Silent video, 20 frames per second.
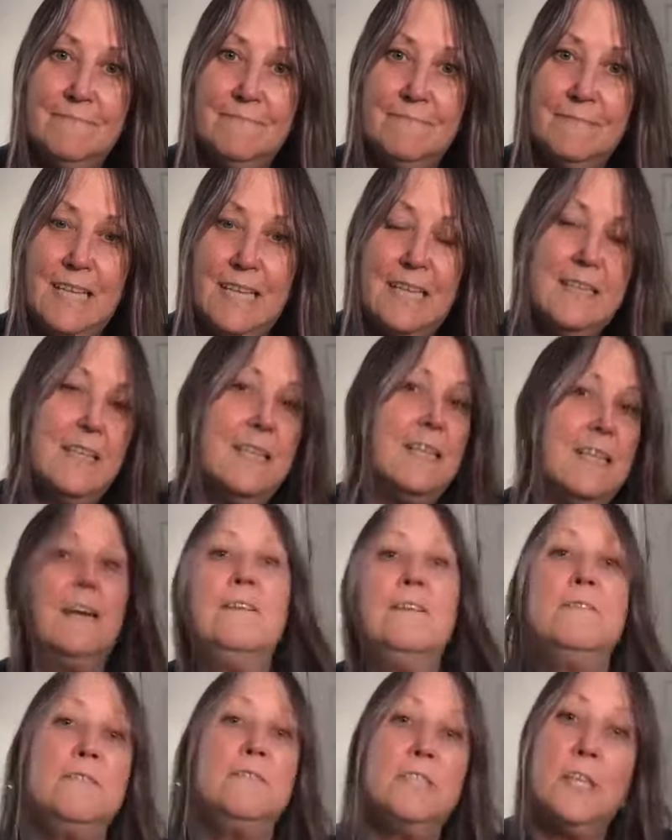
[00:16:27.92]
I think
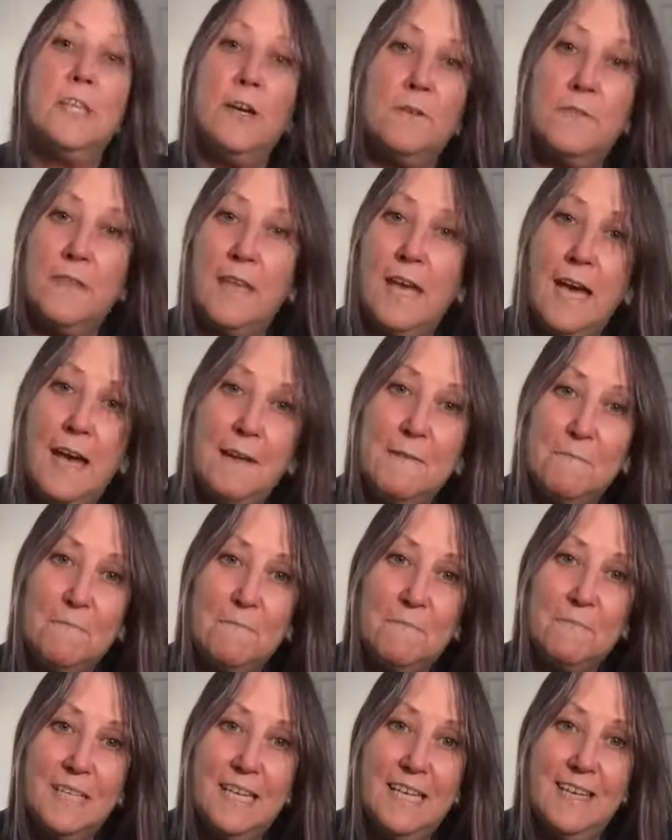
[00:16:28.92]
I've shared that.
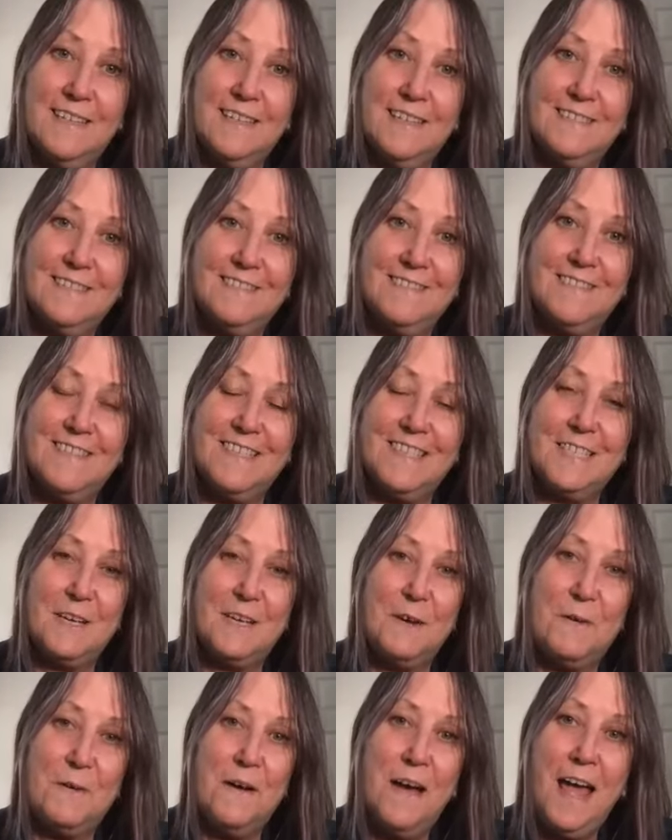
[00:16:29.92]

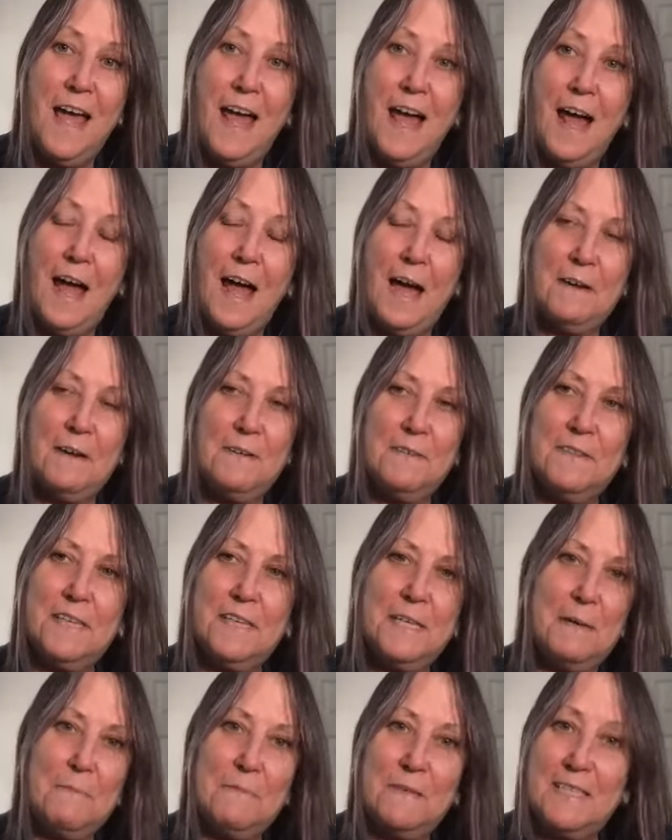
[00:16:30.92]
So I don't
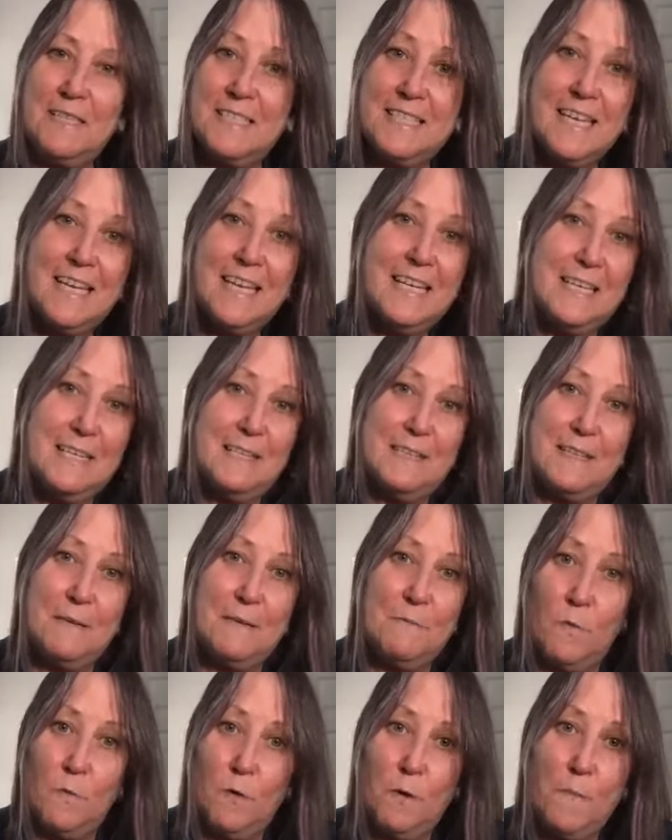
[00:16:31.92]
think I'm going to say
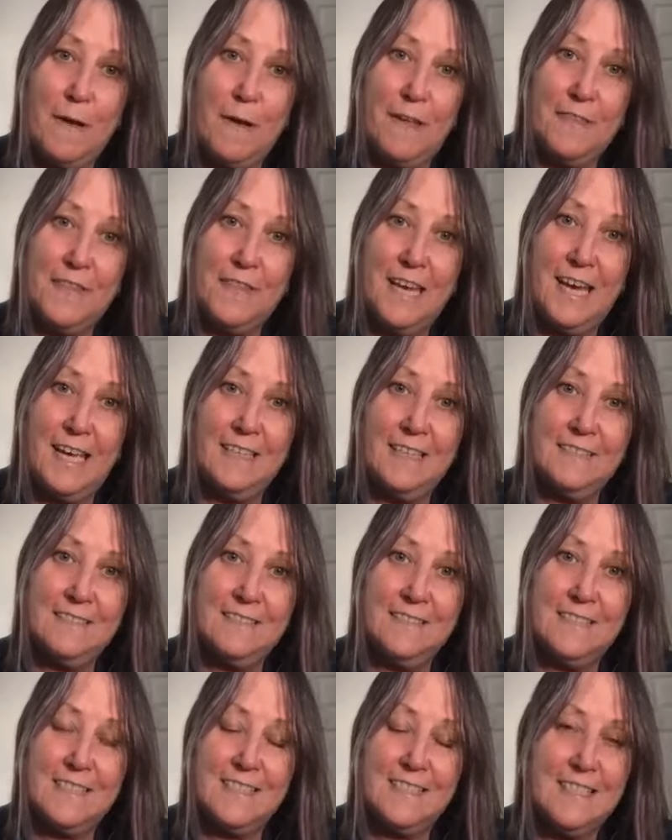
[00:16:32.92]
anything more about that.
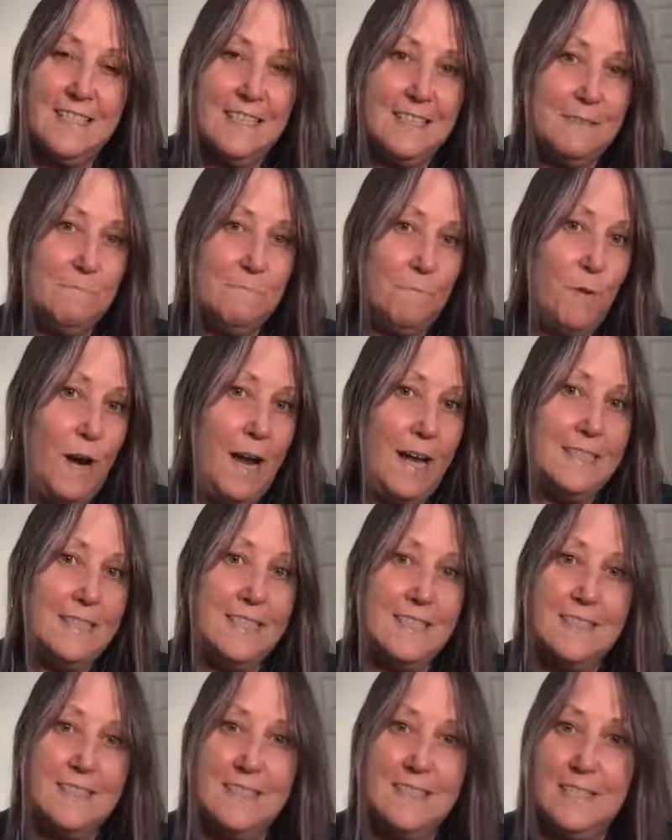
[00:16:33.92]
It's like
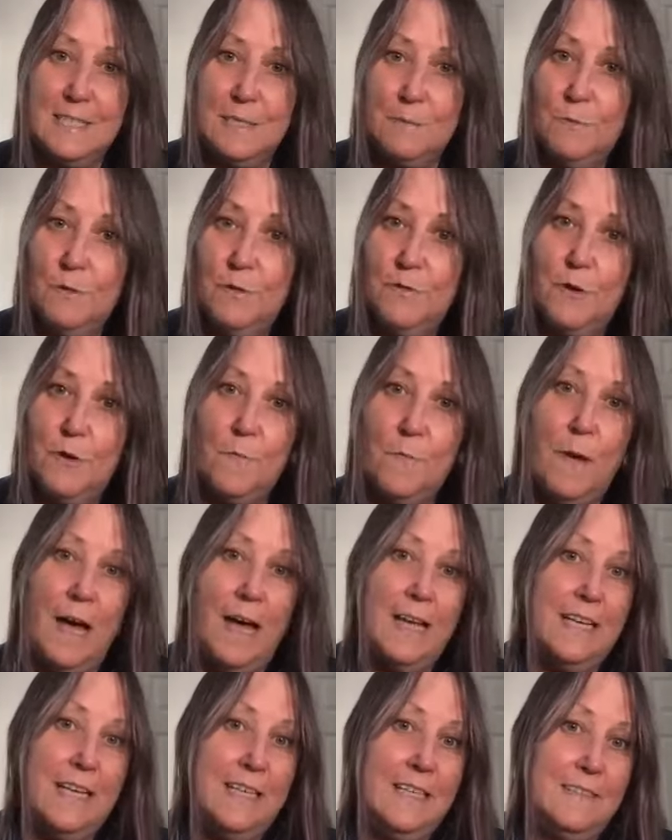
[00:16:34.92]
practices, move your
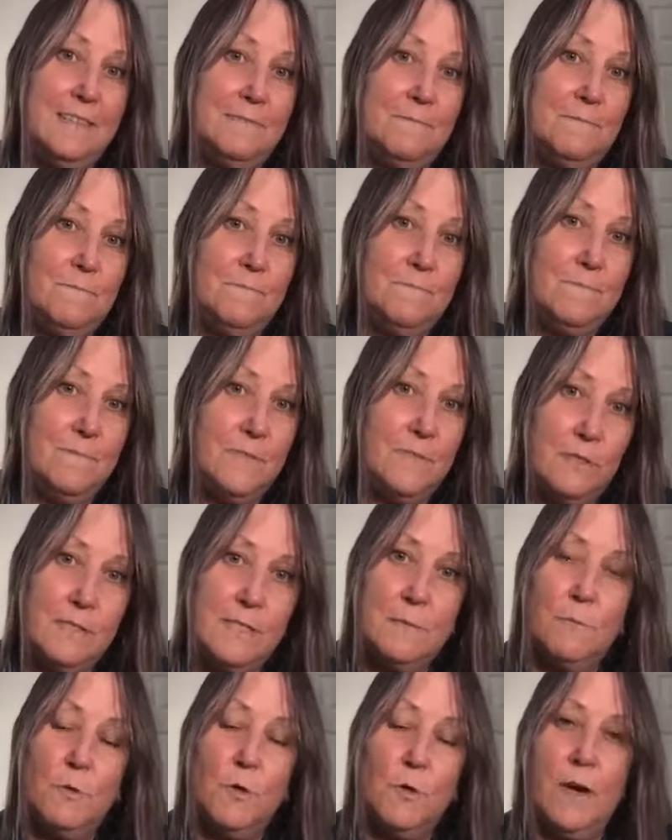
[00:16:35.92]
body, do
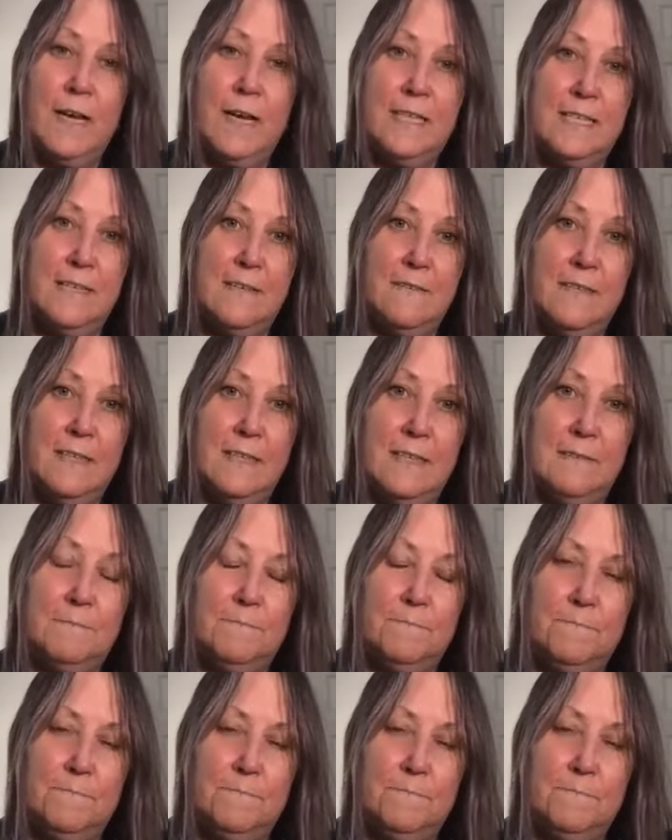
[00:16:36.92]
some creativity.